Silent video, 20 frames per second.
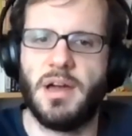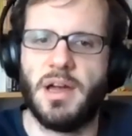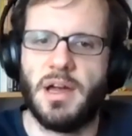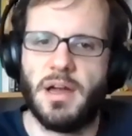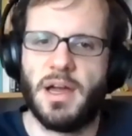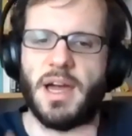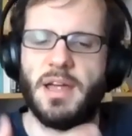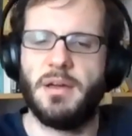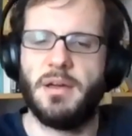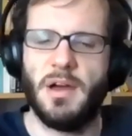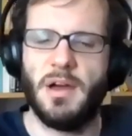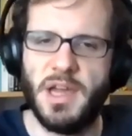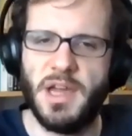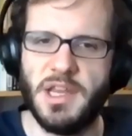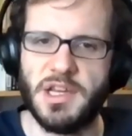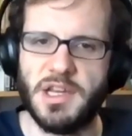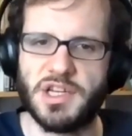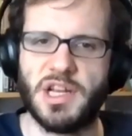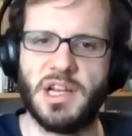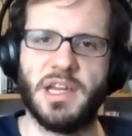uh,
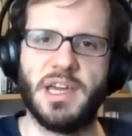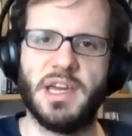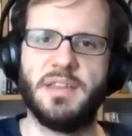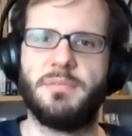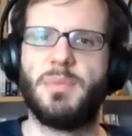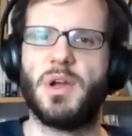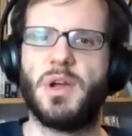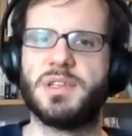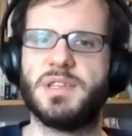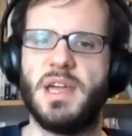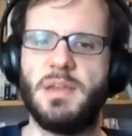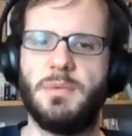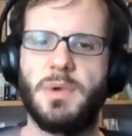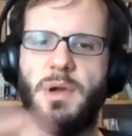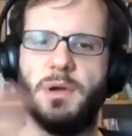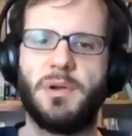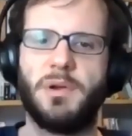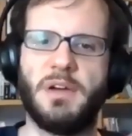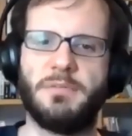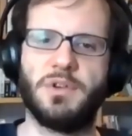initially, and because then
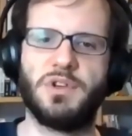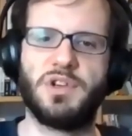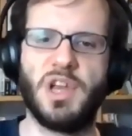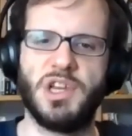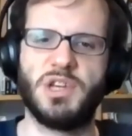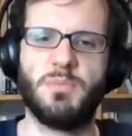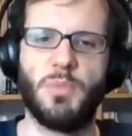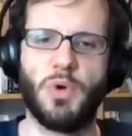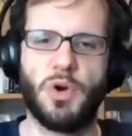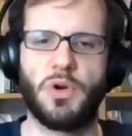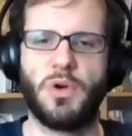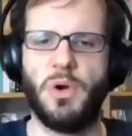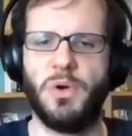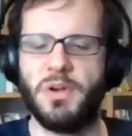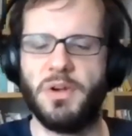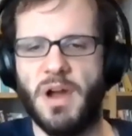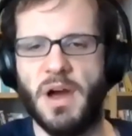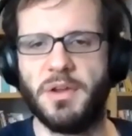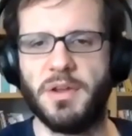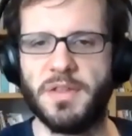we would have to change more
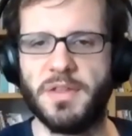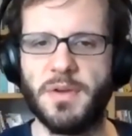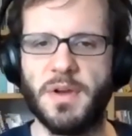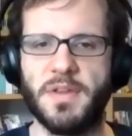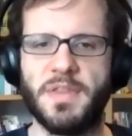code around it.